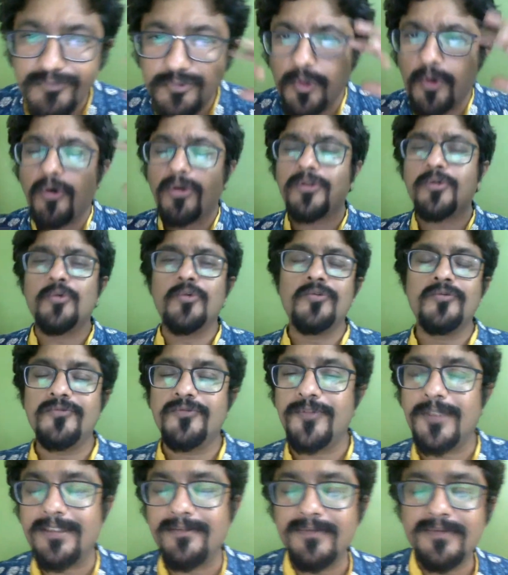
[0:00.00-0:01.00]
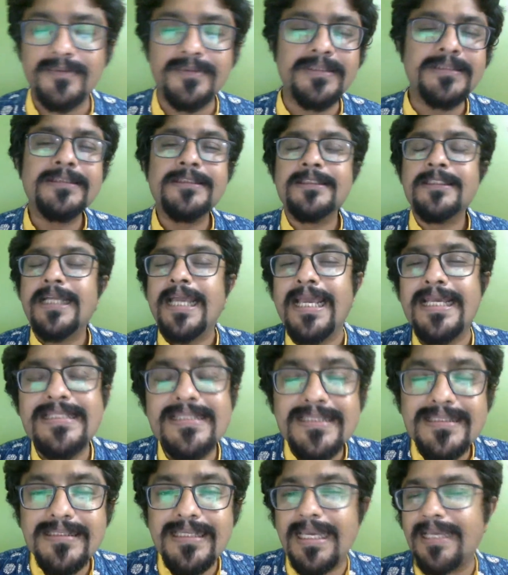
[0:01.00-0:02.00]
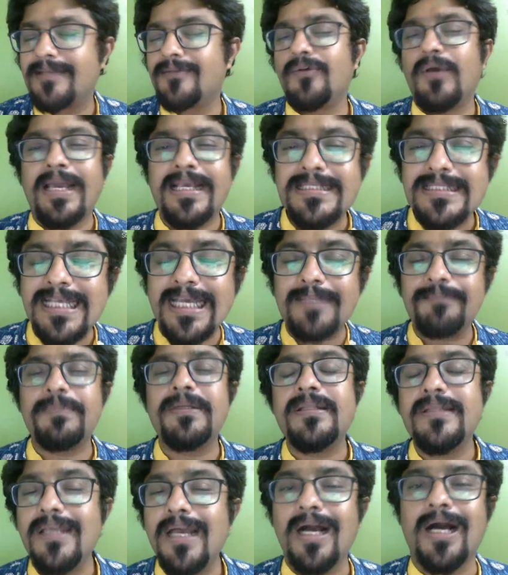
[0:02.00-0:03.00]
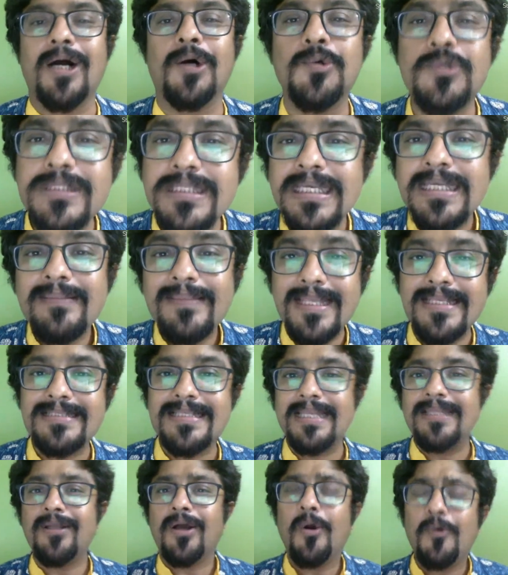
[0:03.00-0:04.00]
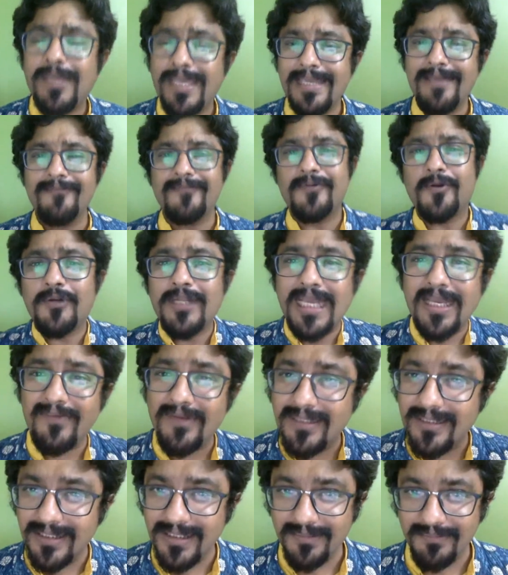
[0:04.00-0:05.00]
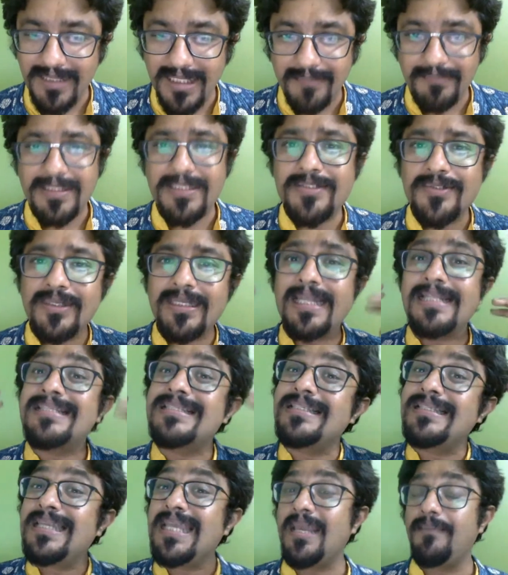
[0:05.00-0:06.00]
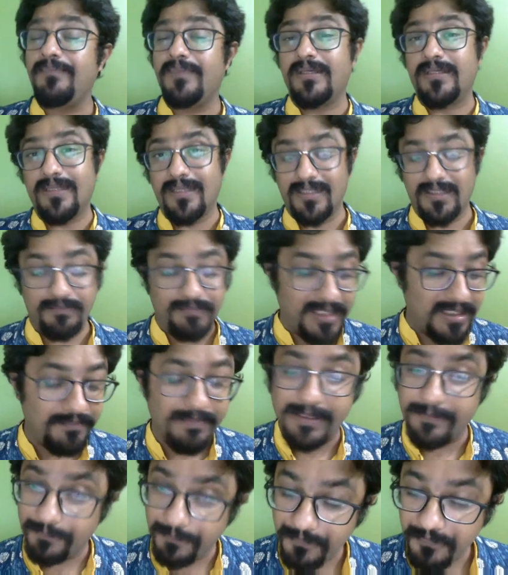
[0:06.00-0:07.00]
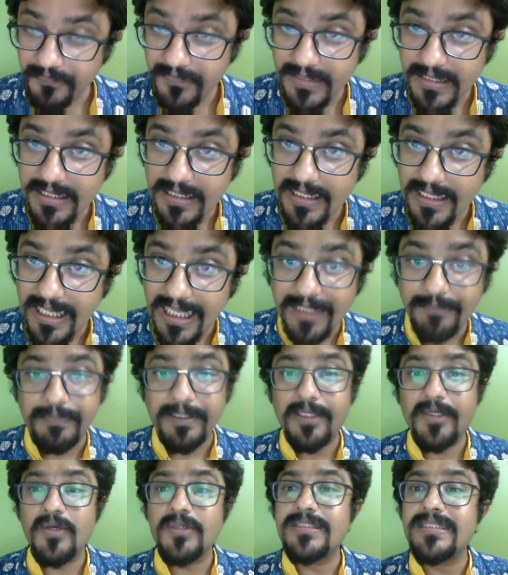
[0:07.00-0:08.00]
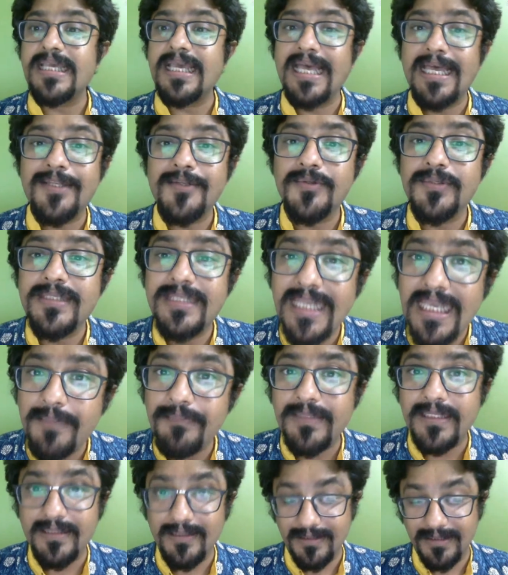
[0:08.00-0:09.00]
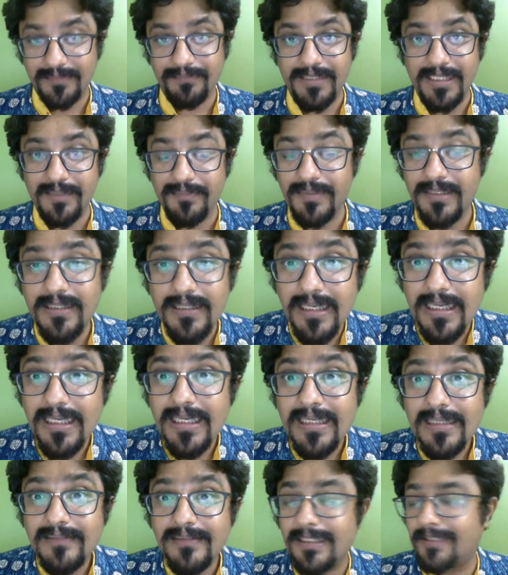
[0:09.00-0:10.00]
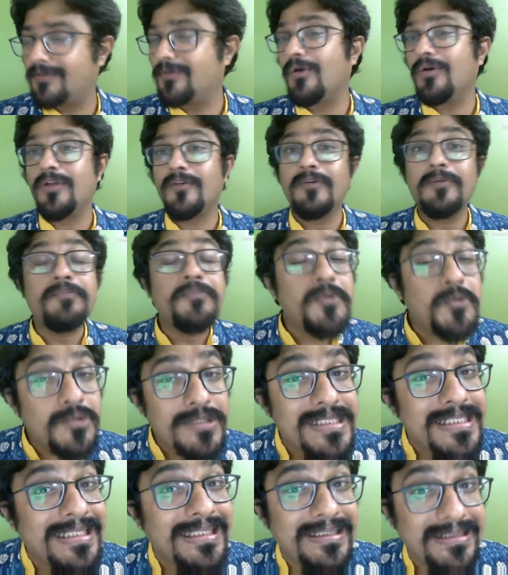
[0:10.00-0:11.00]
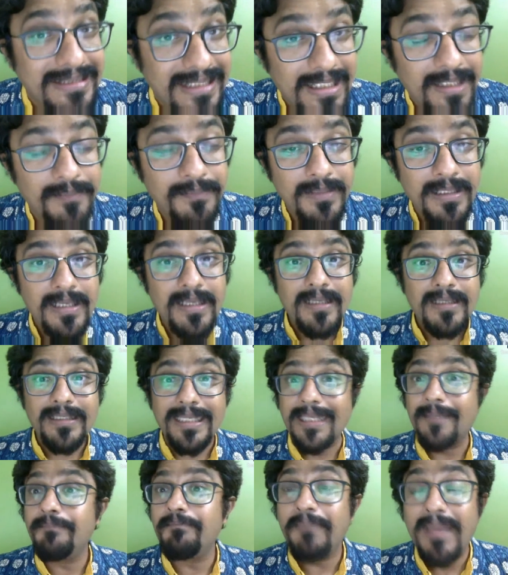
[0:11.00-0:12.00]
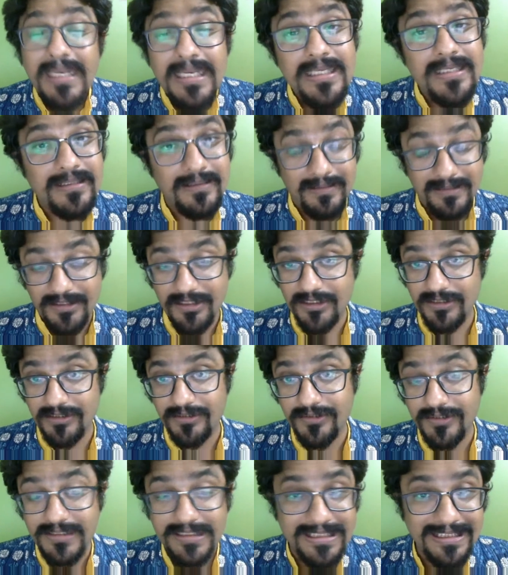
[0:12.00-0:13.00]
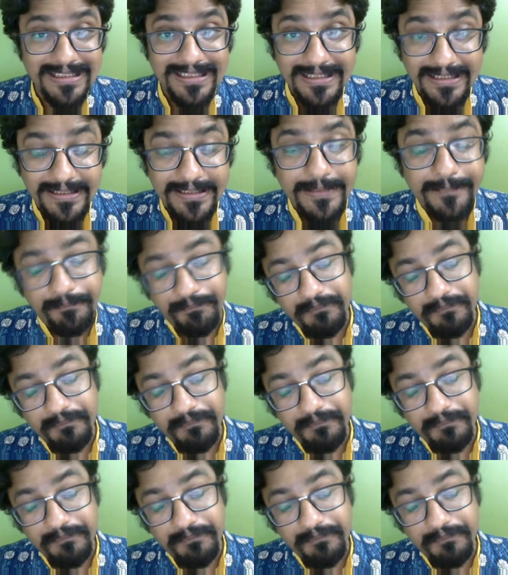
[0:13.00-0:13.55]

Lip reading: all the oomph and excitement in the house, they said, okay, we're going to have a girl baby, so let's name the girl baby. And because they had to name the girl baby, they thought of a musical name like many girl children in India.